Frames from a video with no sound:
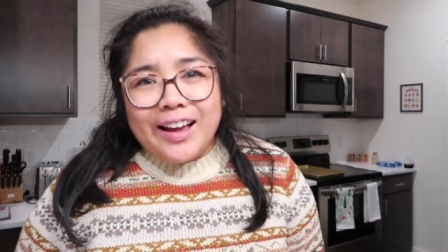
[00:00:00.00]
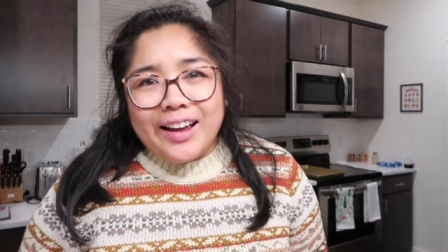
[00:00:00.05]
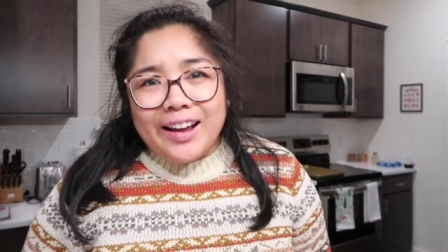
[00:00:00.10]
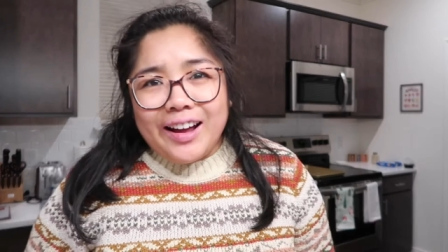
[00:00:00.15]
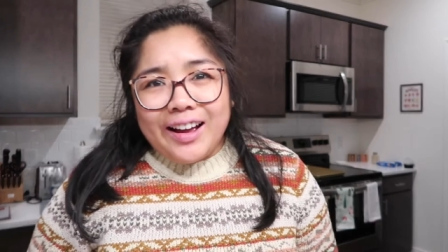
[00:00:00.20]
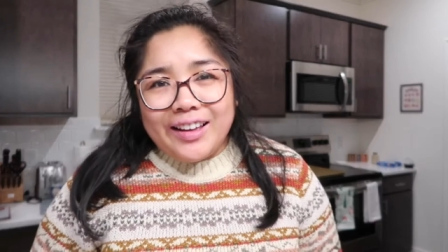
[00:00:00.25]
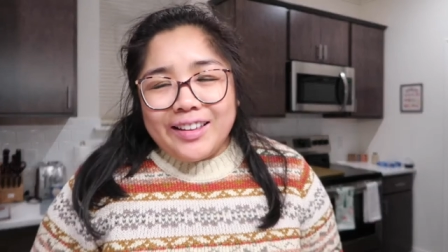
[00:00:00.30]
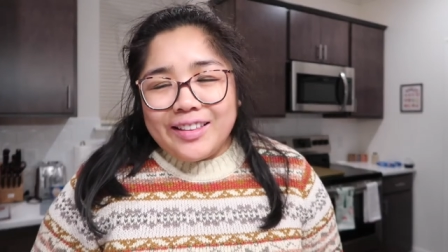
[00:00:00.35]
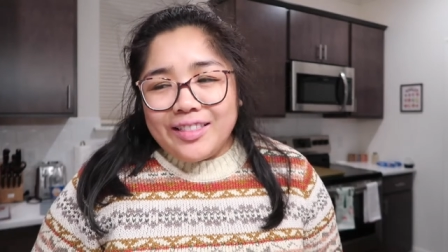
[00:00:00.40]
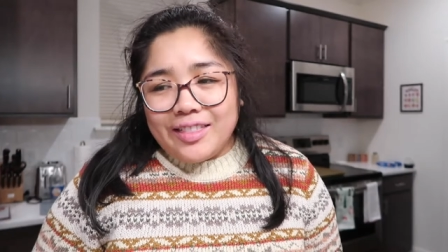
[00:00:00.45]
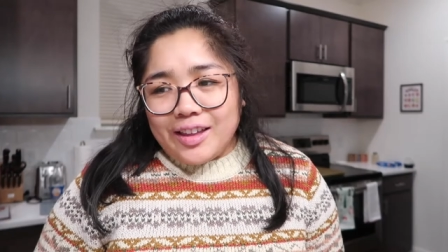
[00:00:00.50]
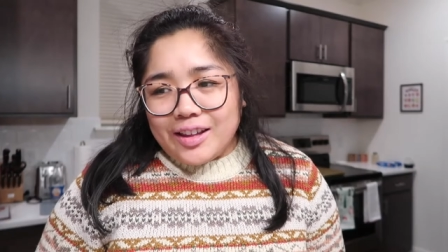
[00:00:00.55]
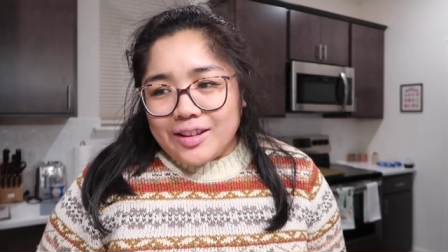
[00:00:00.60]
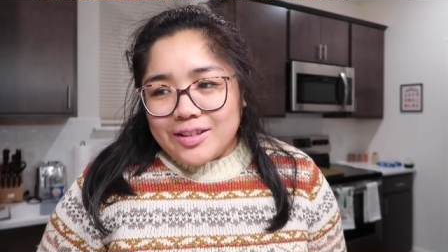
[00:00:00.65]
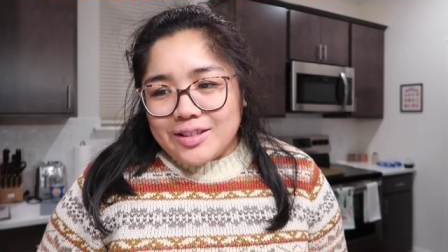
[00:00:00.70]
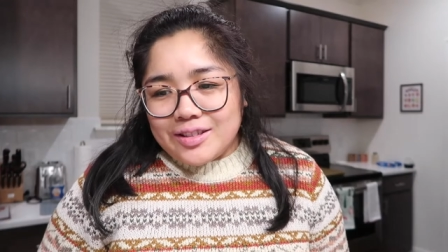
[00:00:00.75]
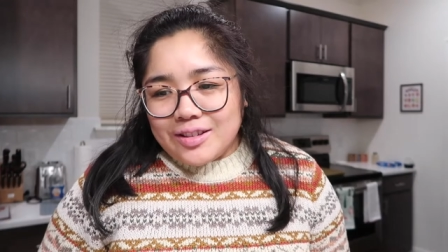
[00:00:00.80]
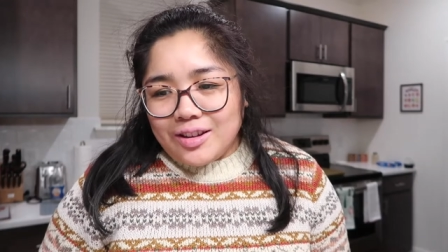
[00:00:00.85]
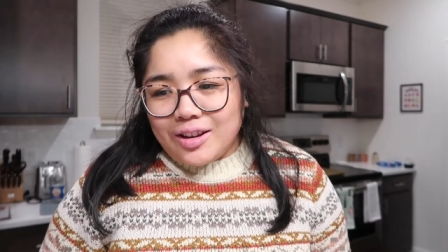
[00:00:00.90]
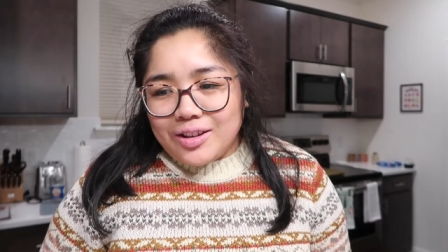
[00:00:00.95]
I got
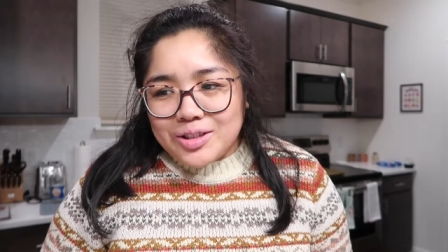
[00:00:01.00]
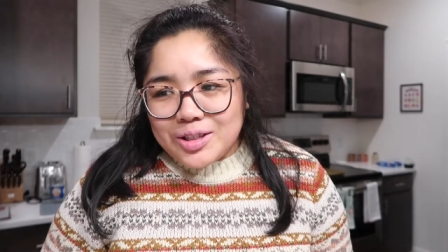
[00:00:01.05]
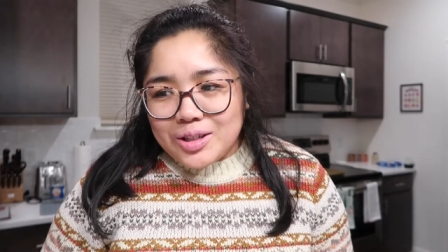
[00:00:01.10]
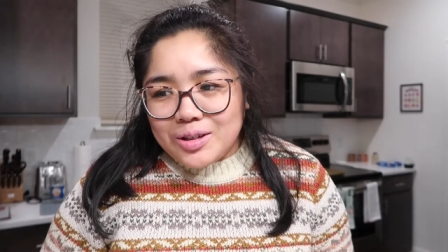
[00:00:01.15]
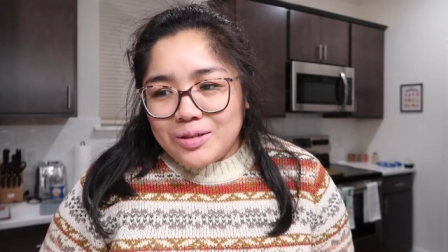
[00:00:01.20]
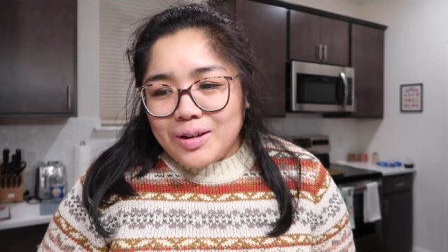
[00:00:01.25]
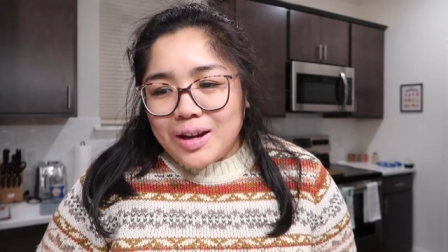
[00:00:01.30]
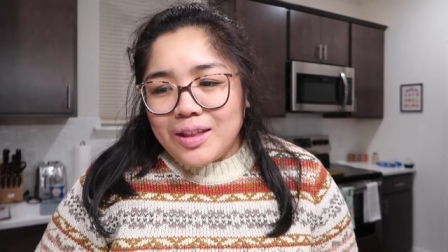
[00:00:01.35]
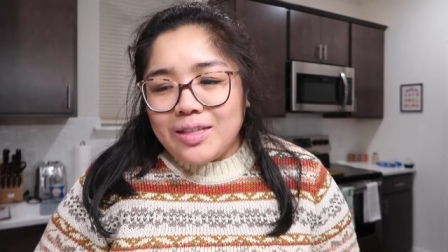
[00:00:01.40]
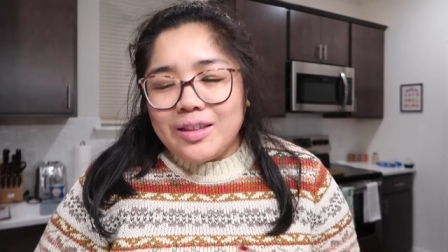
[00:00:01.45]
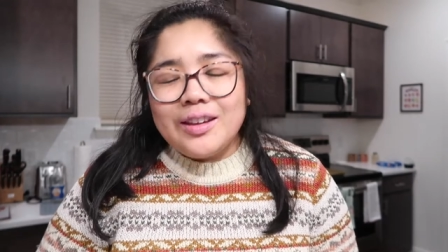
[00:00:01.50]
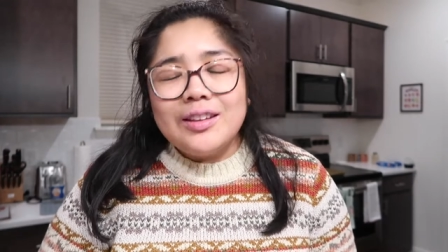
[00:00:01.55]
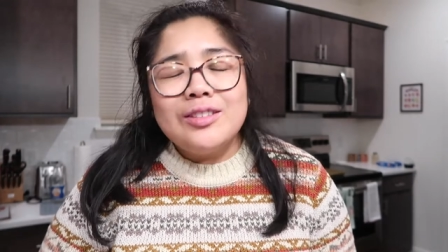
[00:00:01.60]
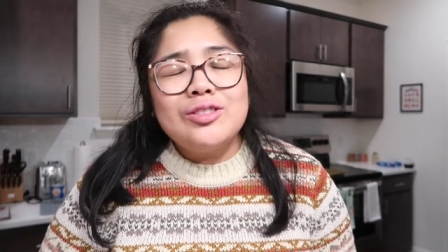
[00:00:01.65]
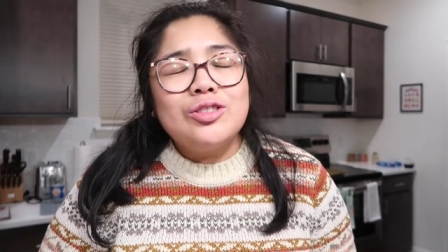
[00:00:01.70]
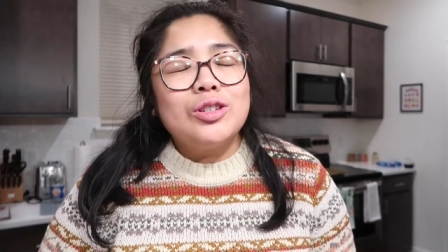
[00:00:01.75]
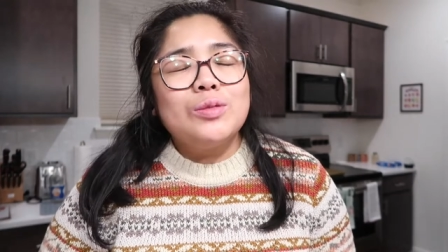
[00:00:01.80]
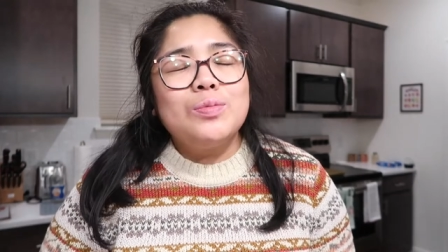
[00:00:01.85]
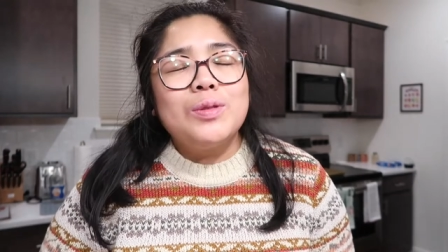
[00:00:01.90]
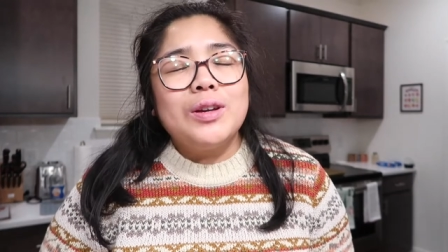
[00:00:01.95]
this. Also, I think
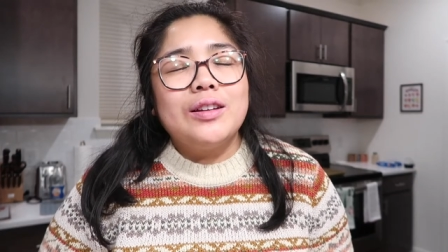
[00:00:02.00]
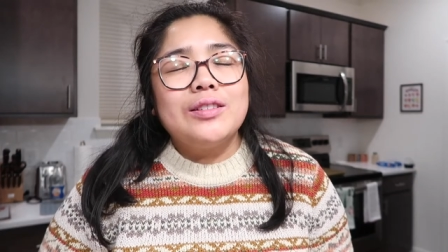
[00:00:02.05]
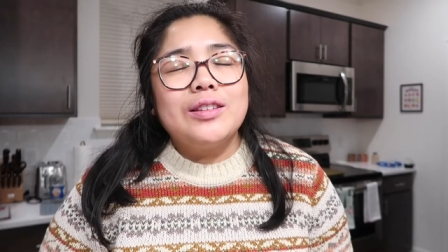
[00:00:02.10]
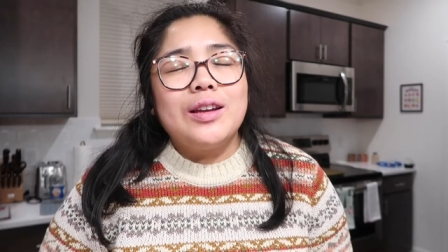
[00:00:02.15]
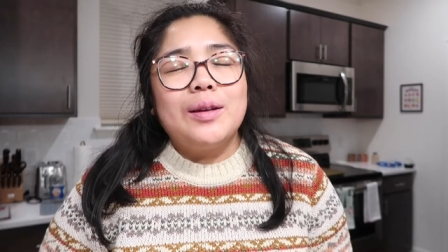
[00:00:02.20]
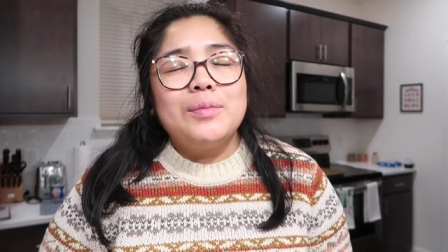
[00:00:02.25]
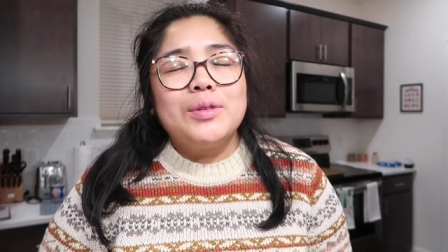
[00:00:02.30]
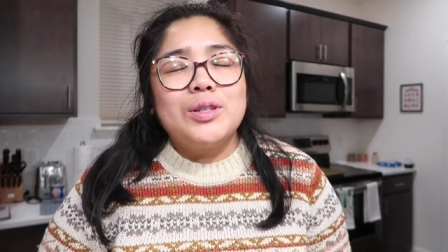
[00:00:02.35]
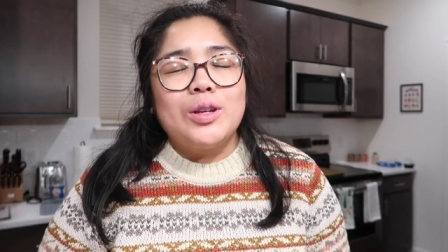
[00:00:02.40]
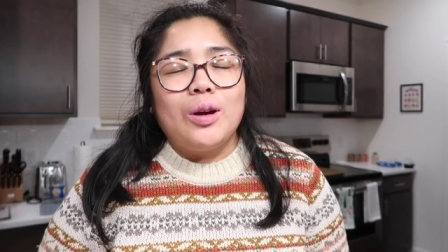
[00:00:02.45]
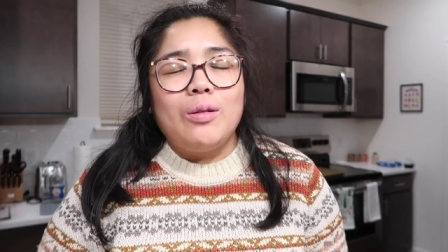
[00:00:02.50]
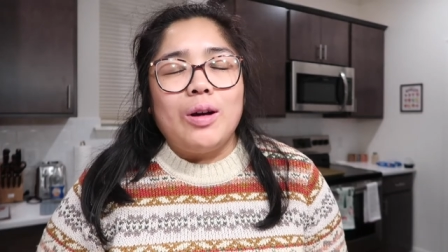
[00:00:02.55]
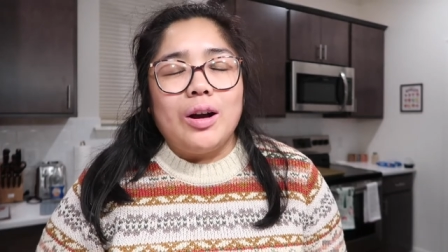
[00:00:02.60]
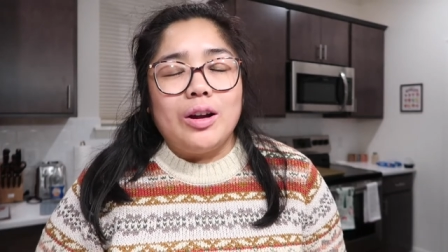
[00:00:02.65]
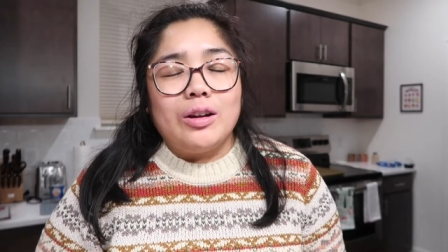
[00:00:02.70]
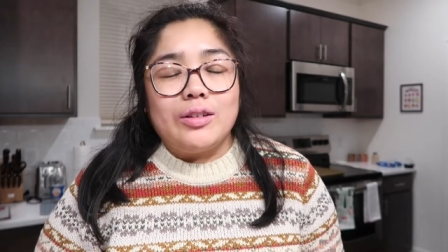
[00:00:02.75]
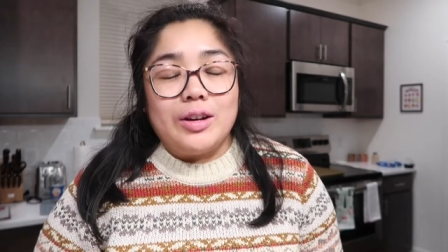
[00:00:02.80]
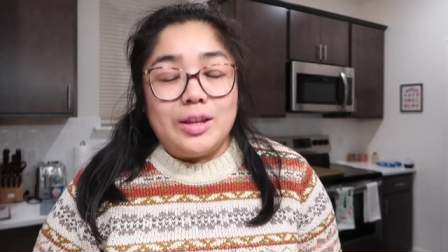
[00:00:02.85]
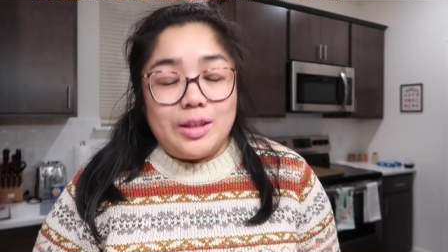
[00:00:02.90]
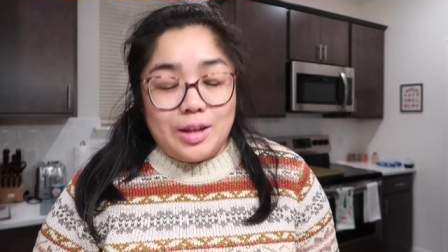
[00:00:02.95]
it's just because I'm so
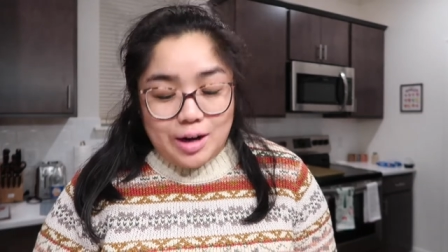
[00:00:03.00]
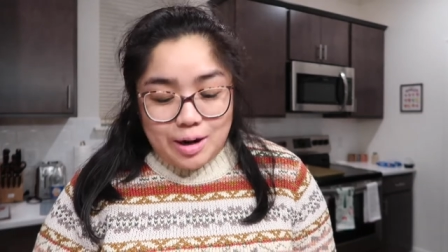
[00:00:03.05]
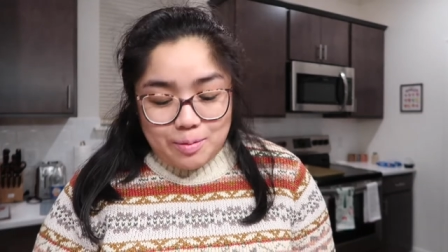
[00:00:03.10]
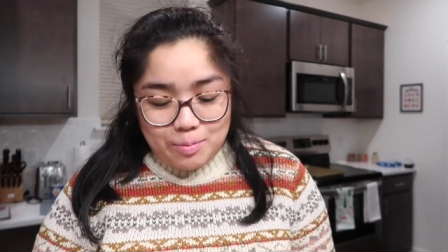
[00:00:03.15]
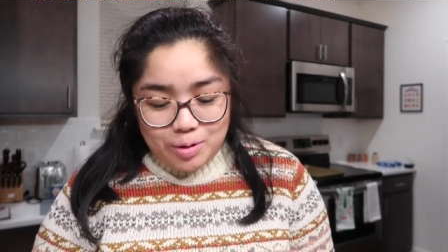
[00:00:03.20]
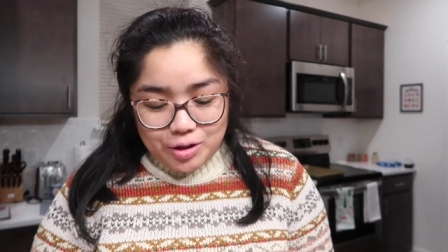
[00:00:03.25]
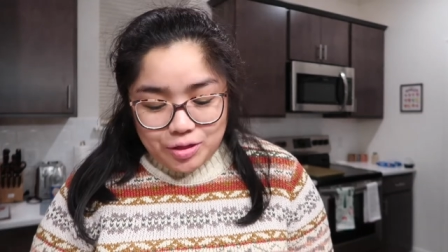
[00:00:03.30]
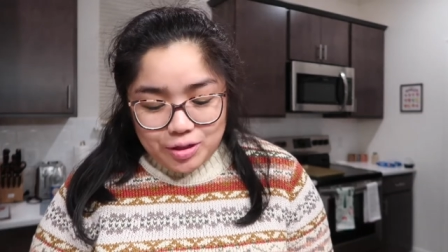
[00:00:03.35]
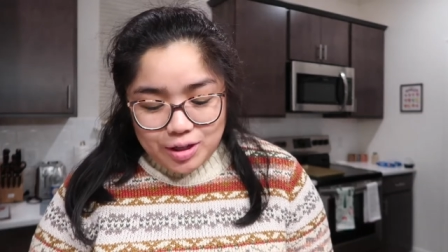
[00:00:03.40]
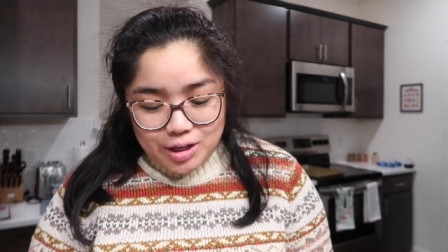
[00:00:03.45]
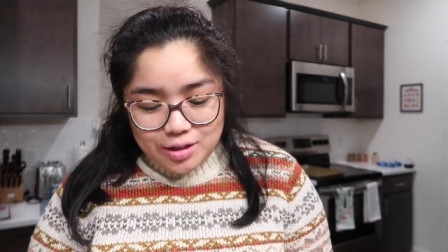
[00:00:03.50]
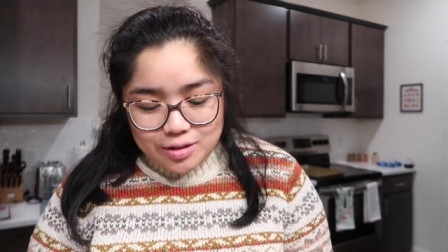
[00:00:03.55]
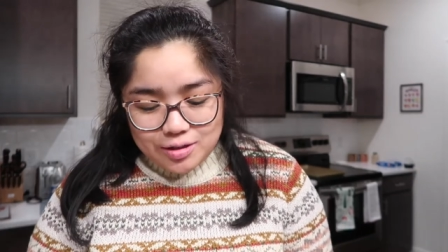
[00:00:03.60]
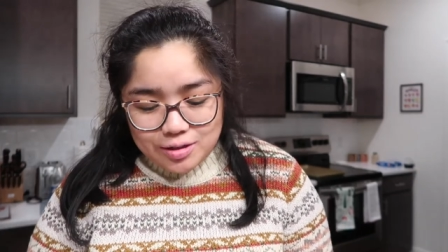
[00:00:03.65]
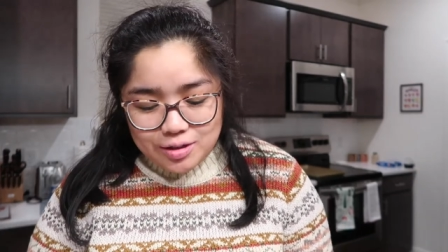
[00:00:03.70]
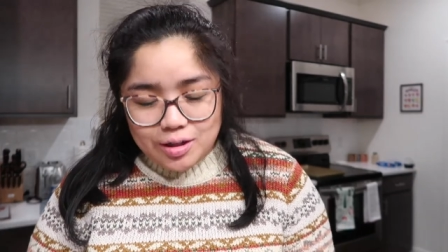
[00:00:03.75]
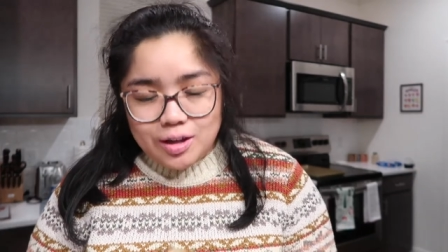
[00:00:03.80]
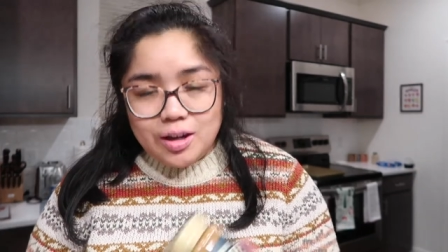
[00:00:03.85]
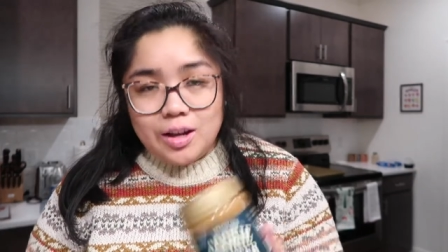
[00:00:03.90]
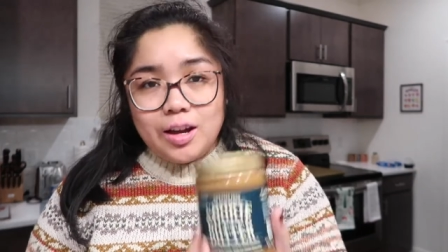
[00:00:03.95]
hungry that I bought this.